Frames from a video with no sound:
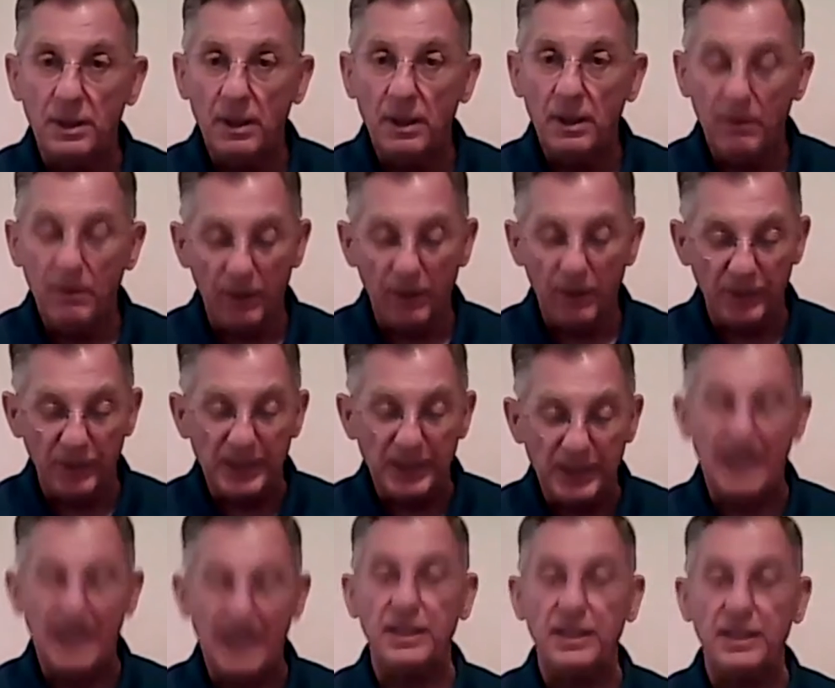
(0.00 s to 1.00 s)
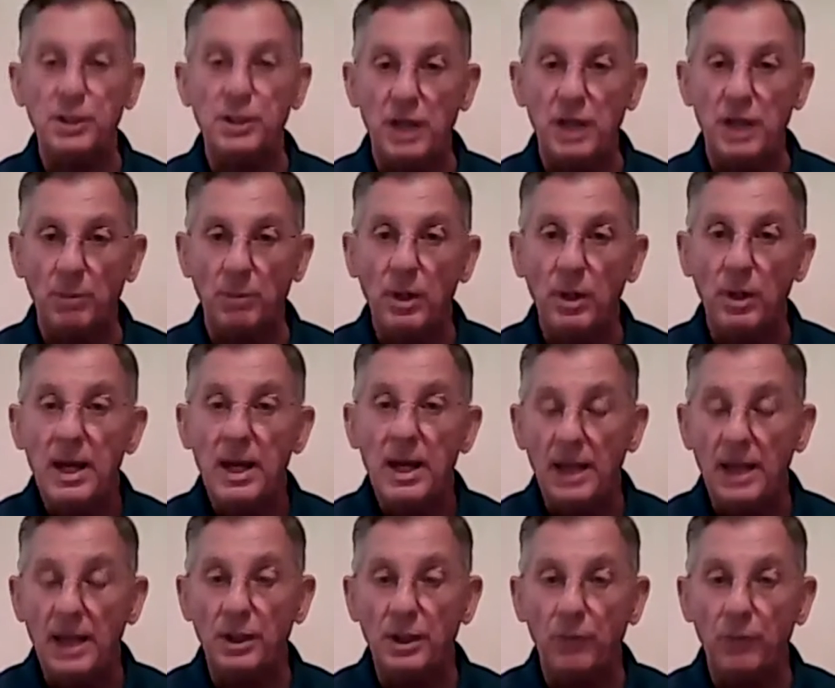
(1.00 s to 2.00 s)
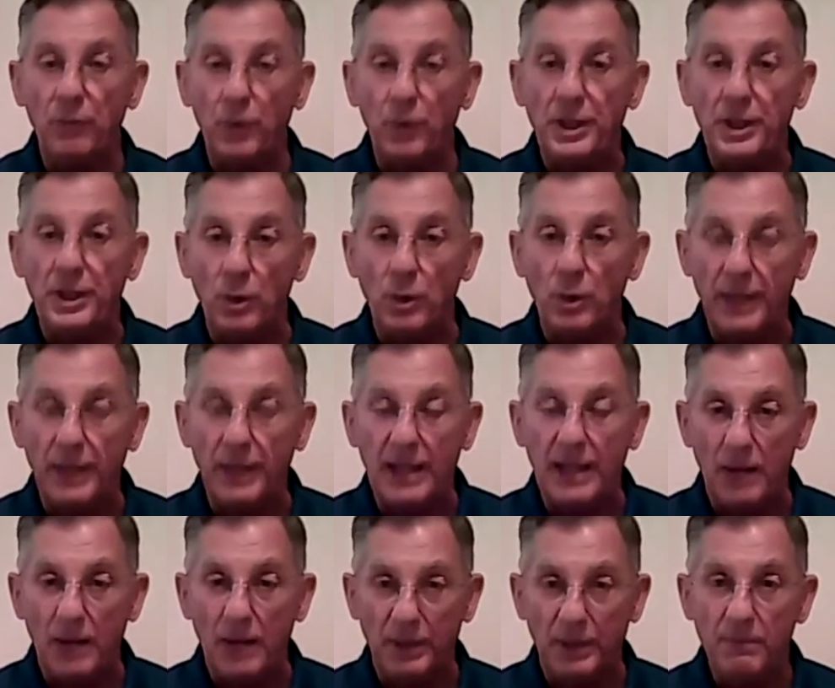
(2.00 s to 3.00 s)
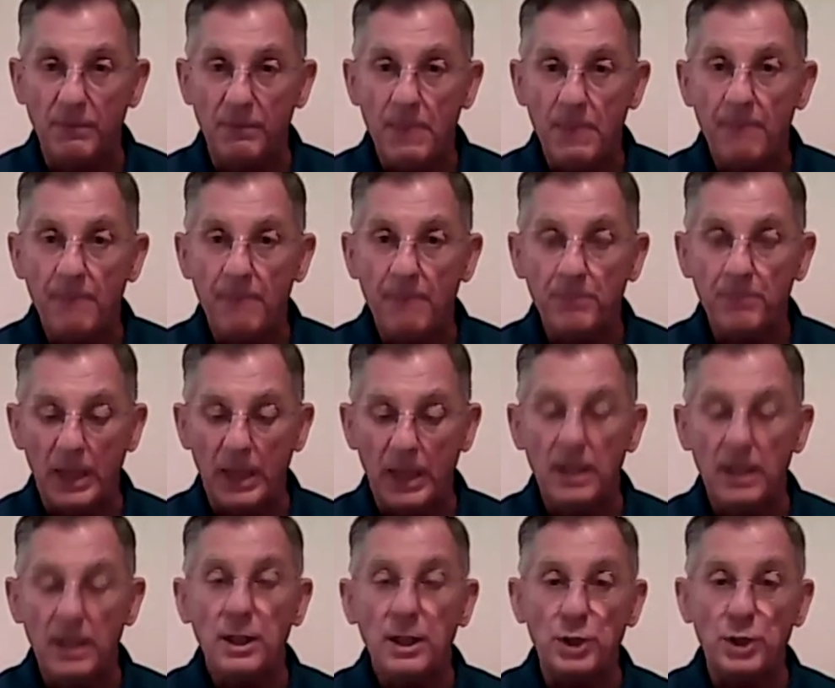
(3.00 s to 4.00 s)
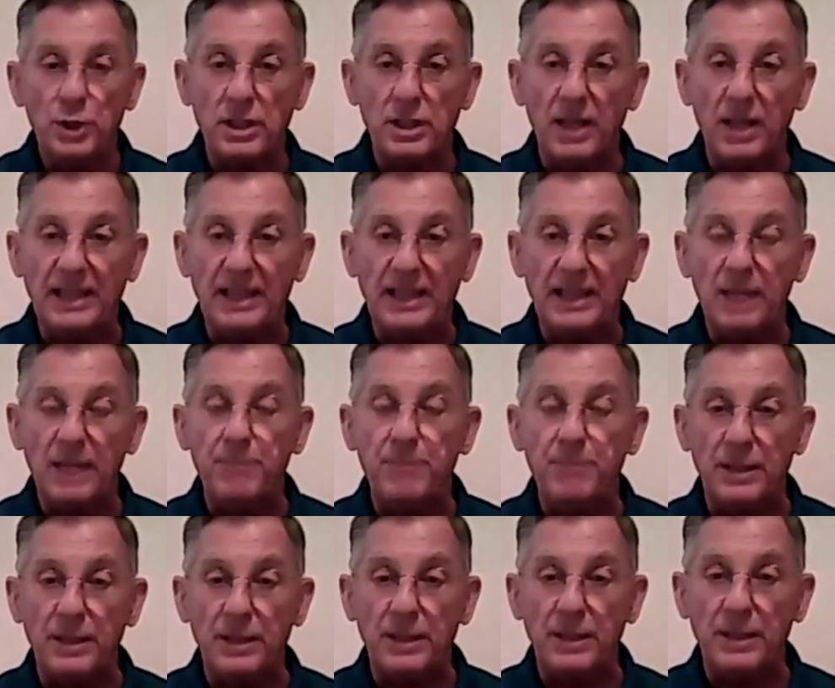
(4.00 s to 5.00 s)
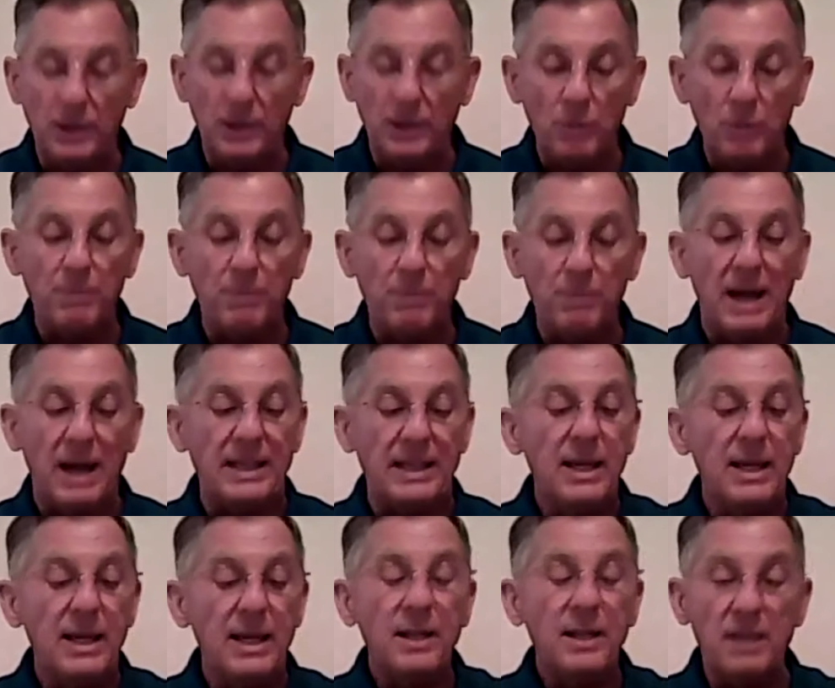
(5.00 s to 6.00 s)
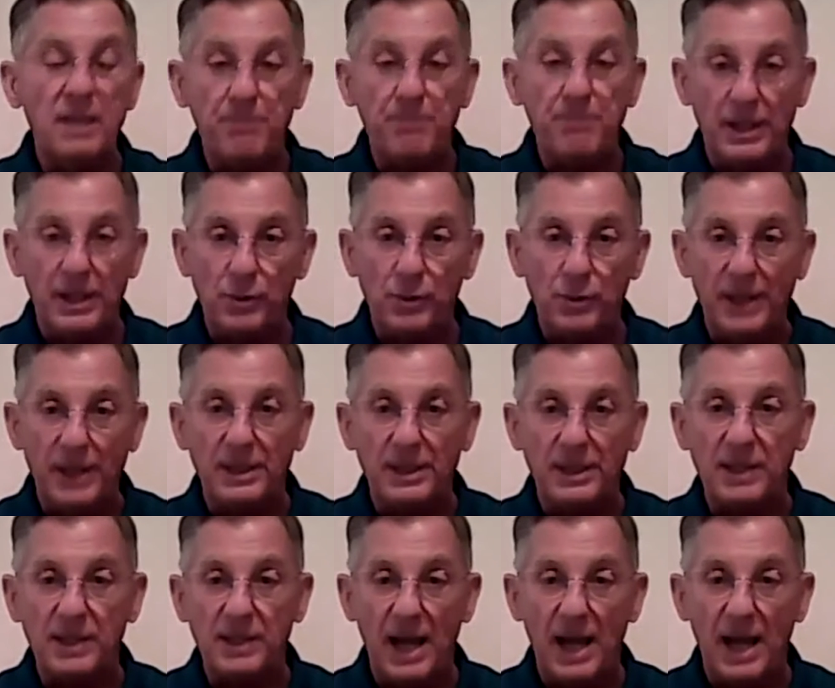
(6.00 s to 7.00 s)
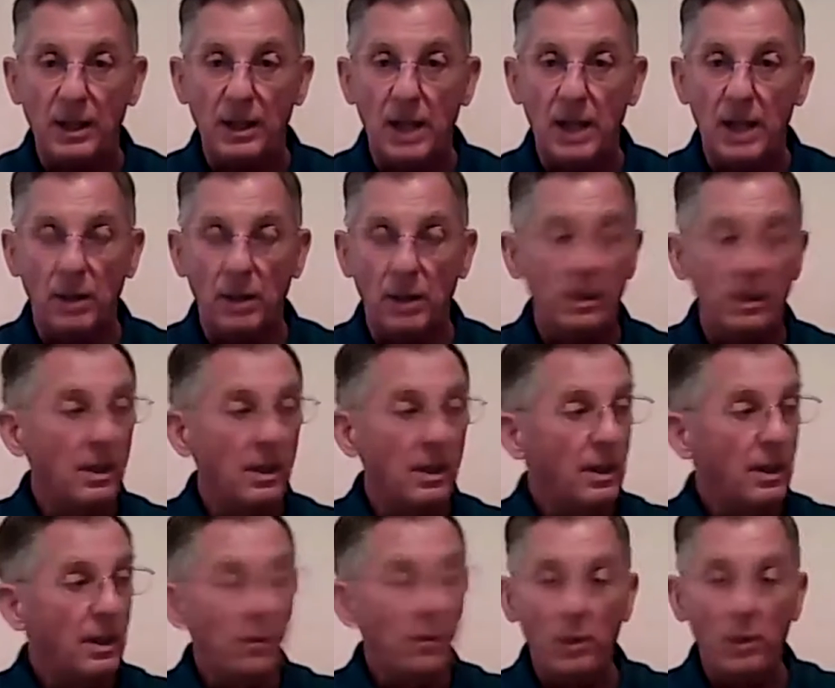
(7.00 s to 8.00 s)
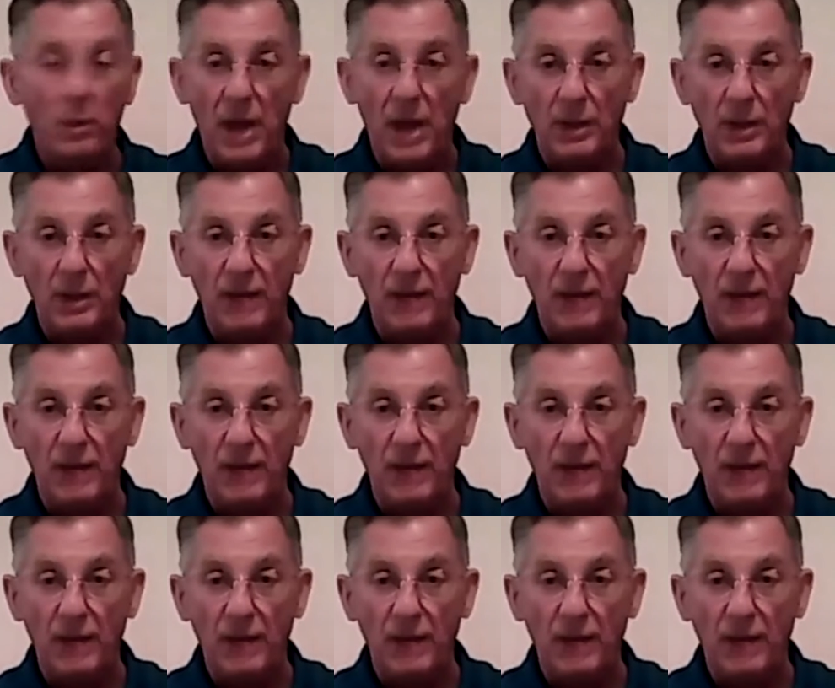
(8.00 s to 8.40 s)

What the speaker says: of the detecting chamber, and therefore they don't get counted. Okay, just like they can penetrate the human body, they penetrate this Geiger counter without ever